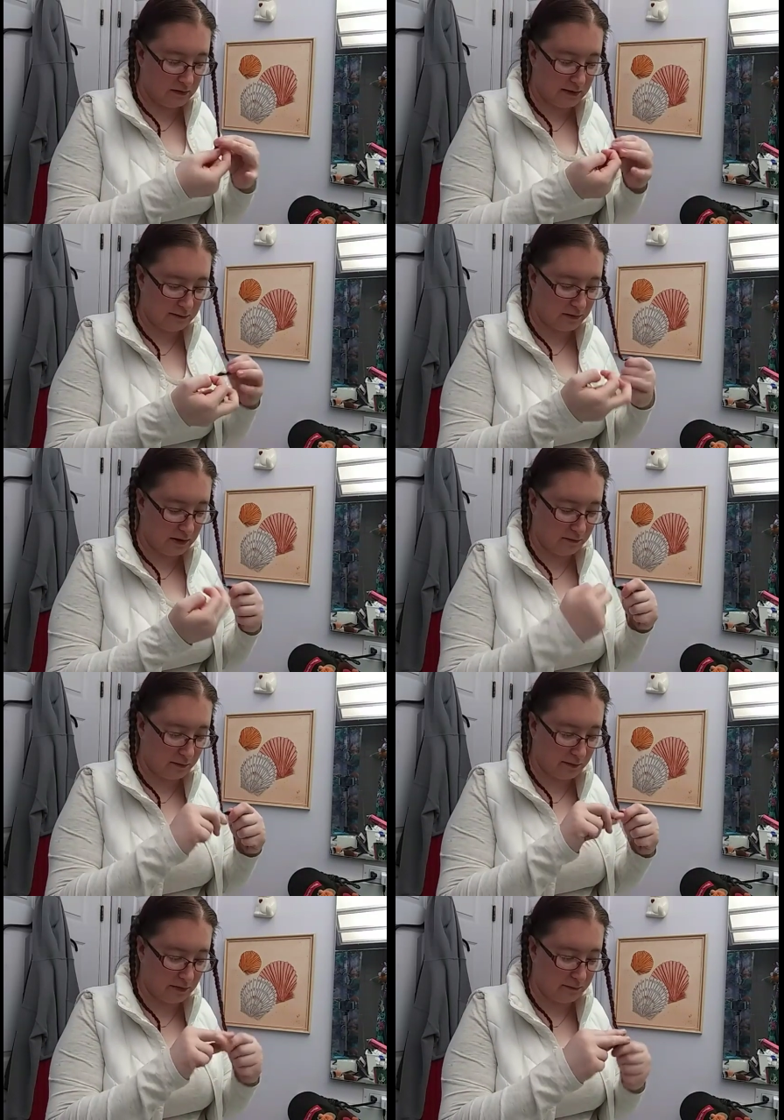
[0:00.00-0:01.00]
That probably would
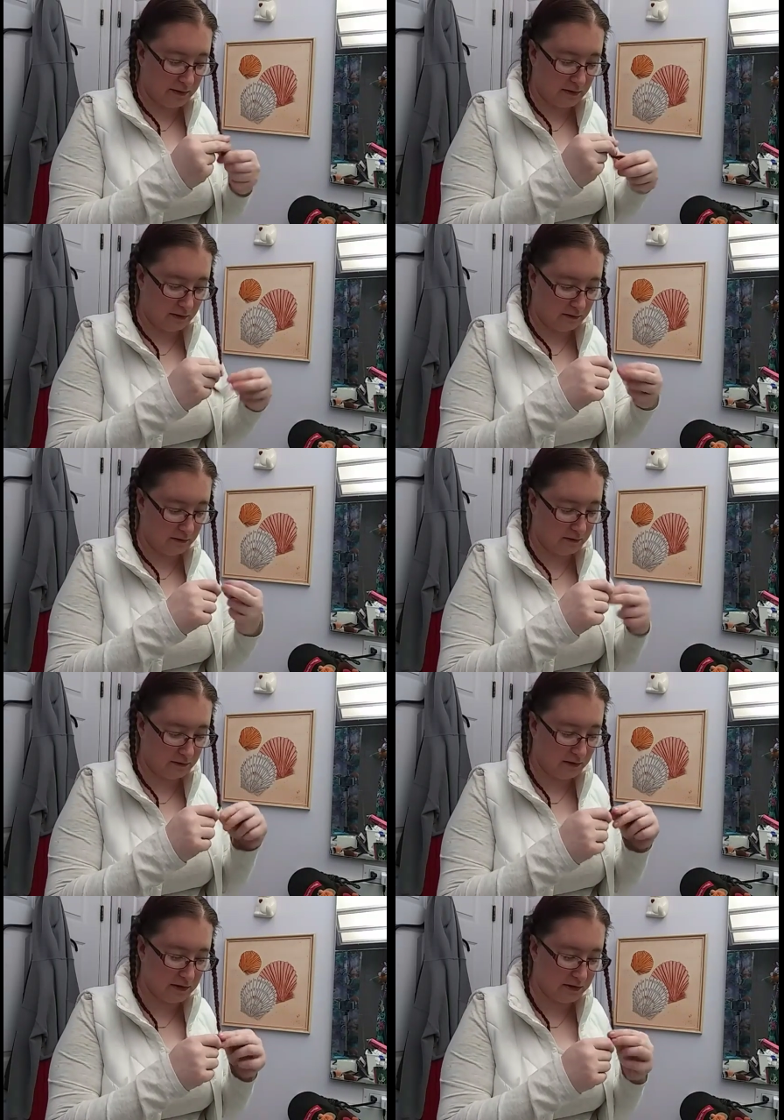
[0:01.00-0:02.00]
work better.
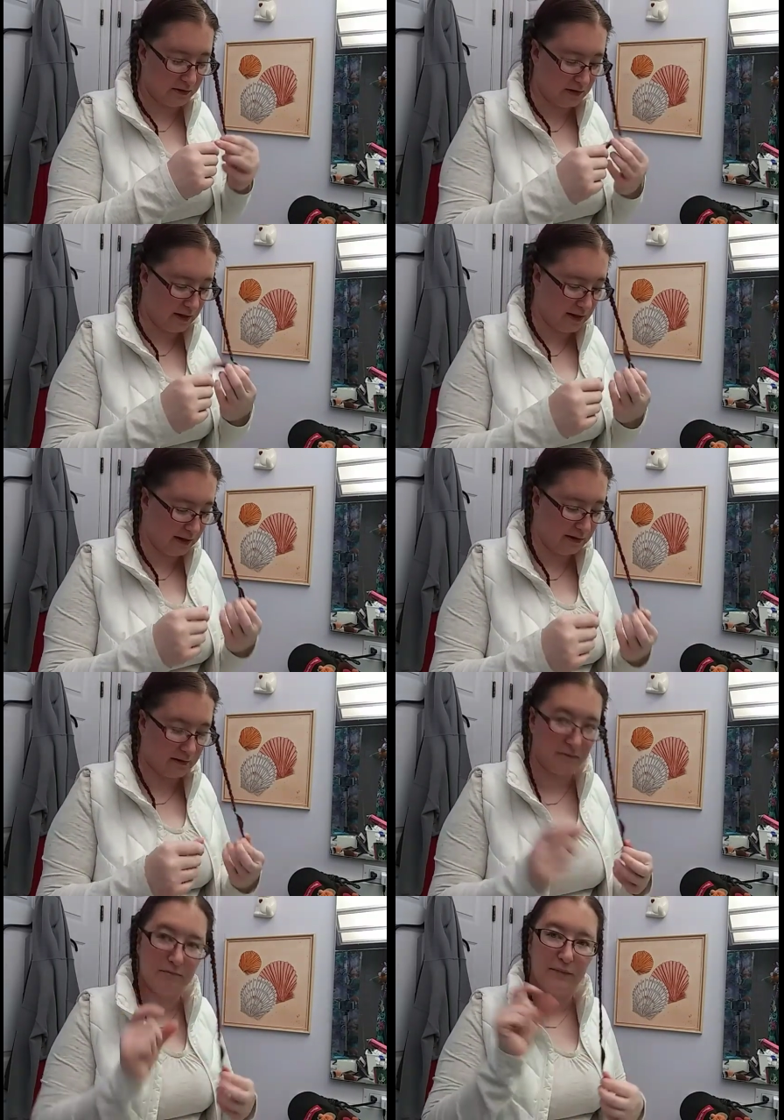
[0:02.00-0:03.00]
Easier to hide than
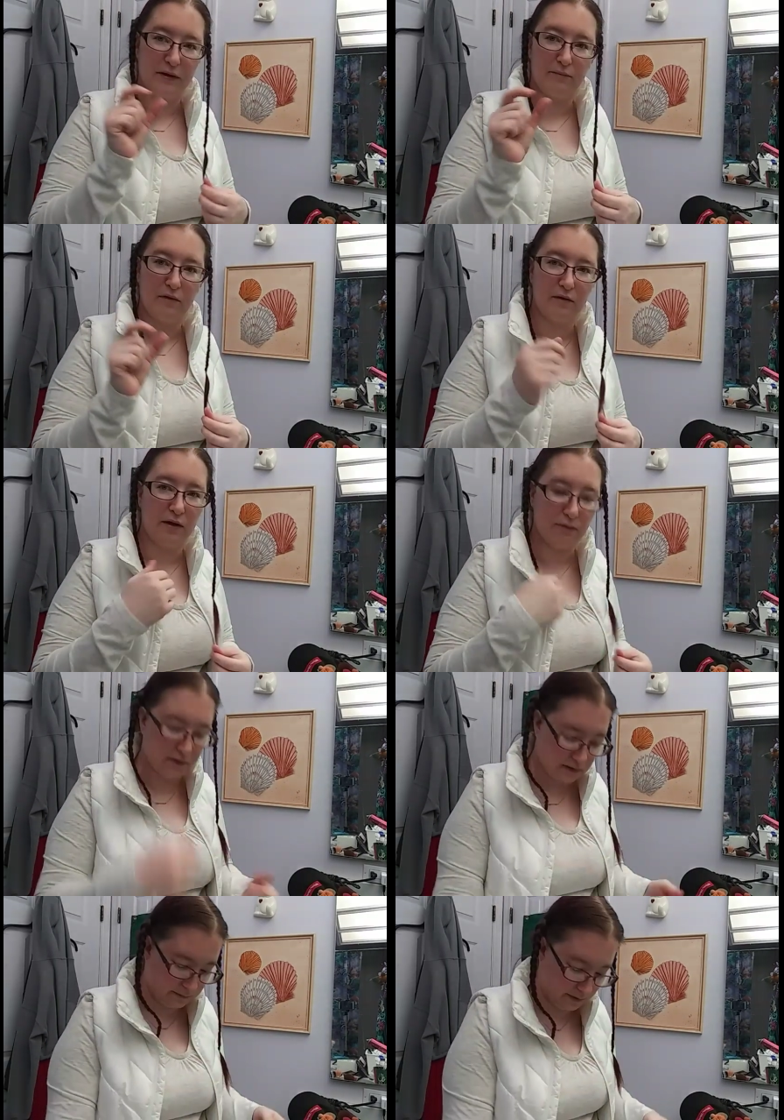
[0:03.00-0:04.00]
the big bulky
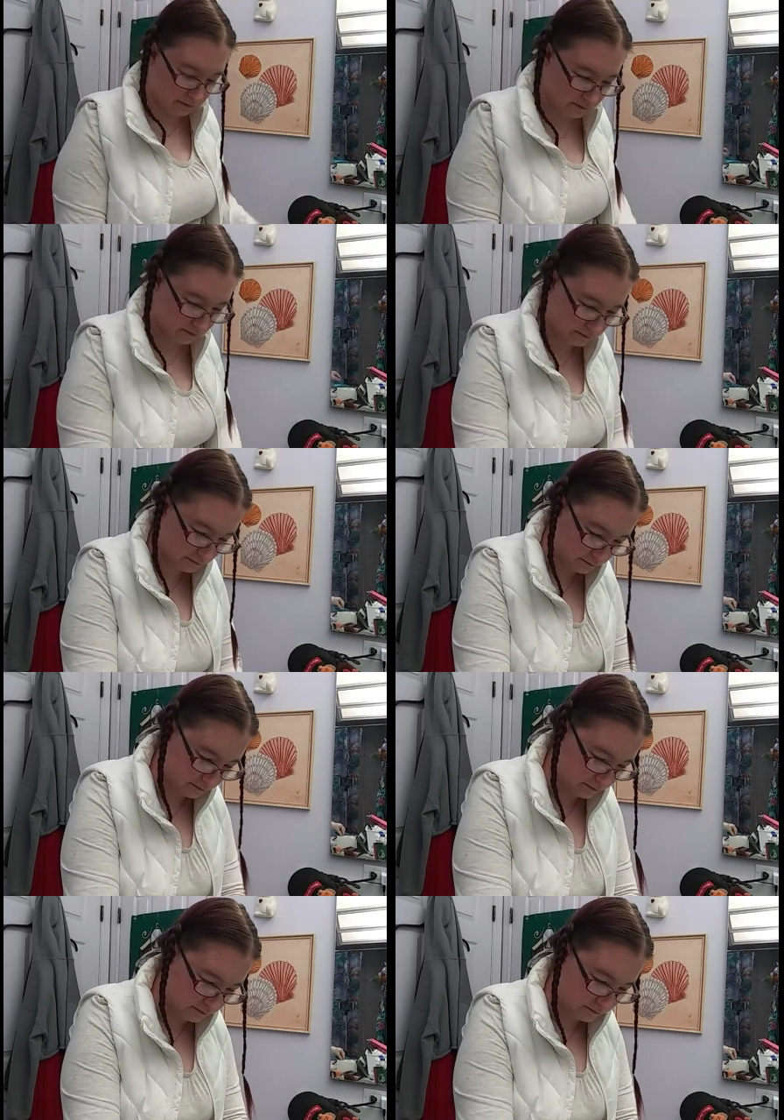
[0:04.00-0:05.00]
ones. I mean,
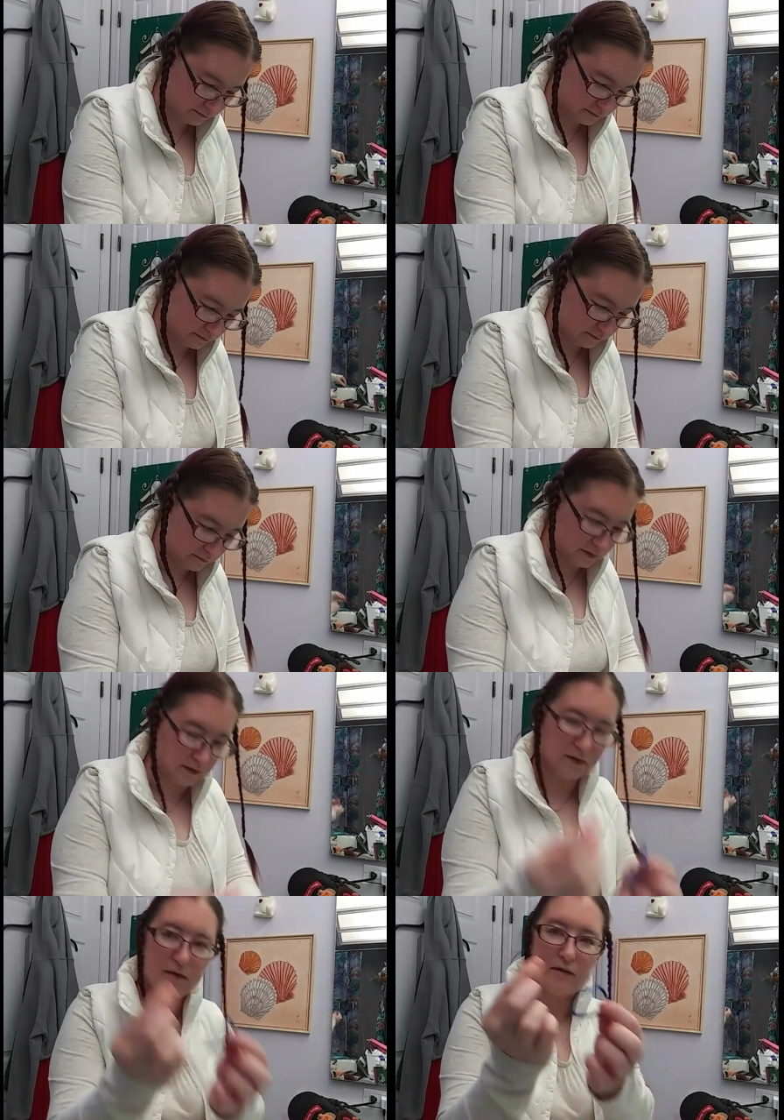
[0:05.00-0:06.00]
you
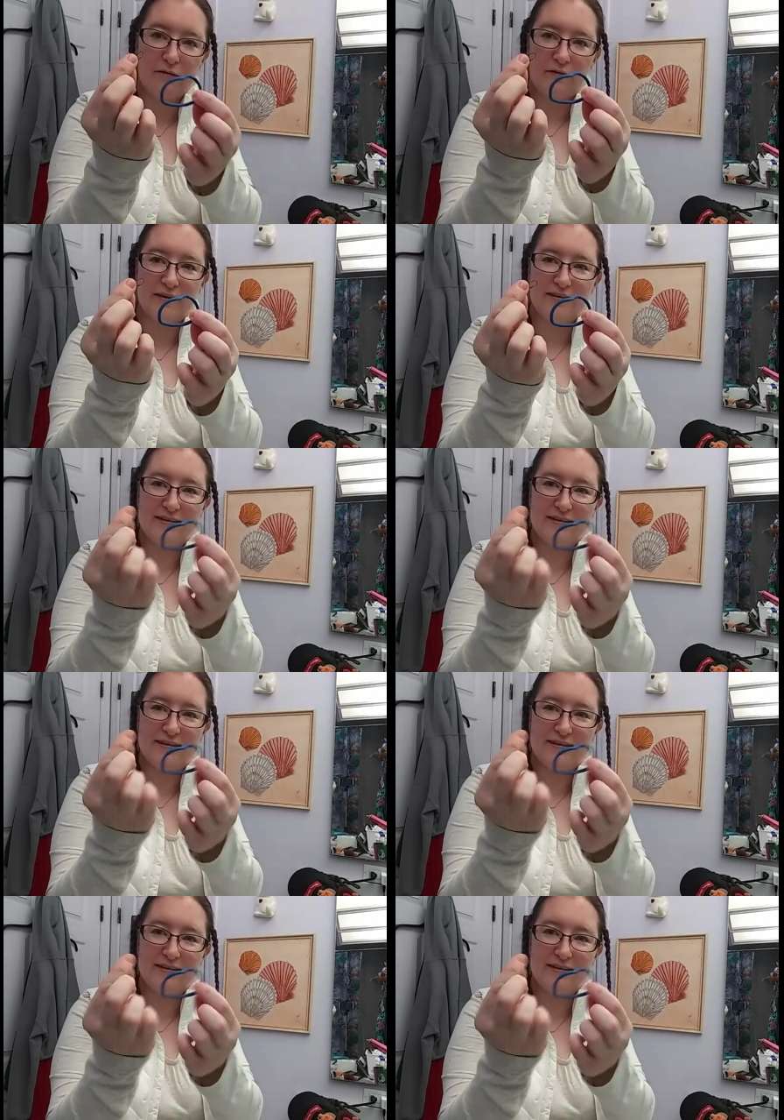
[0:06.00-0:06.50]
look at the difference.